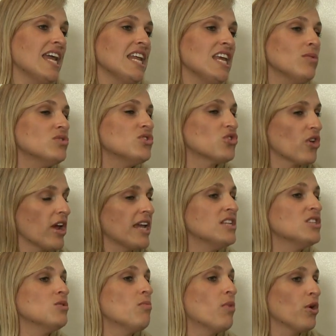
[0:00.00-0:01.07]
and he was
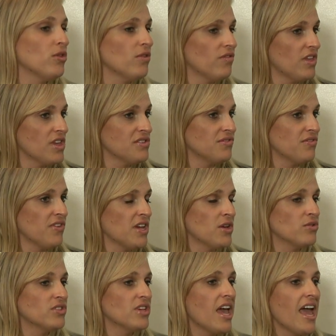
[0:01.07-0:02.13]
trained in both of these
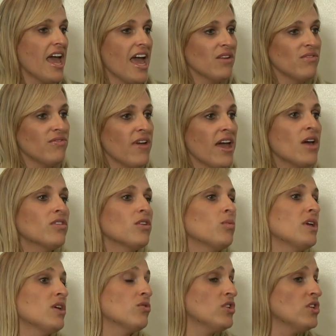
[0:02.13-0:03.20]
fields and found that
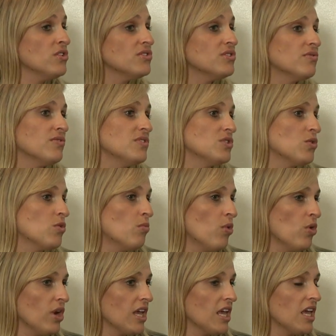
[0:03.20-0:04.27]
we could use the physical
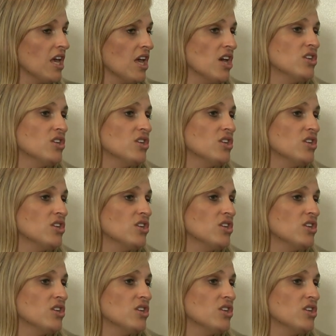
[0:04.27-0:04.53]
body